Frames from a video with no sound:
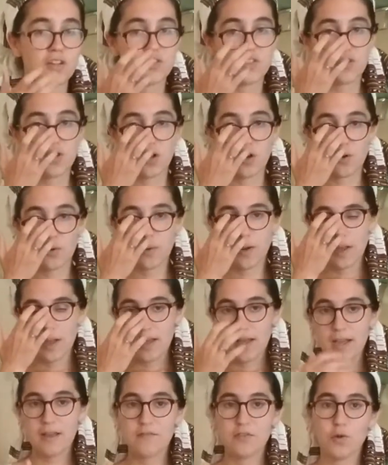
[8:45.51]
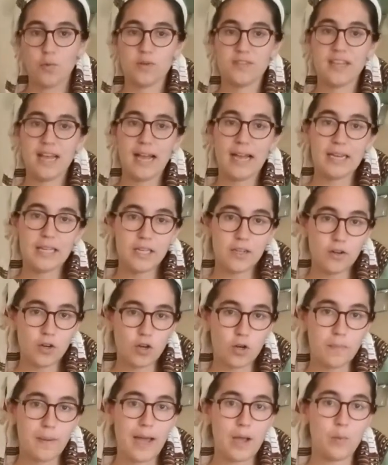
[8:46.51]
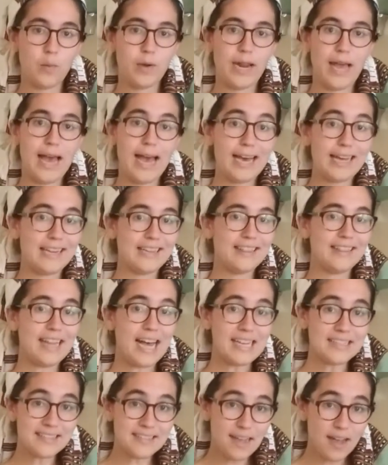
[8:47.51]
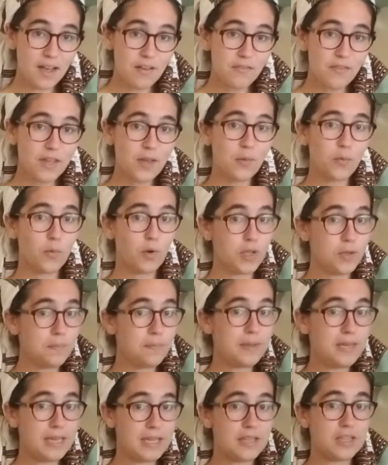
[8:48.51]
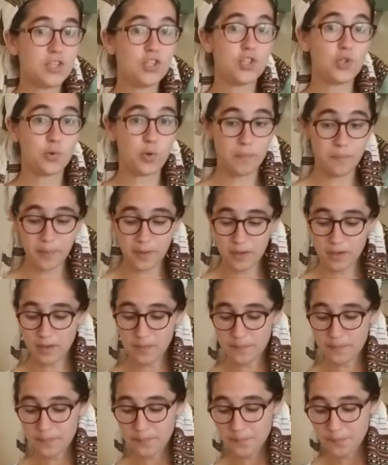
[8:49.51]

So if there was any herb I would add less of, it would be the juniper.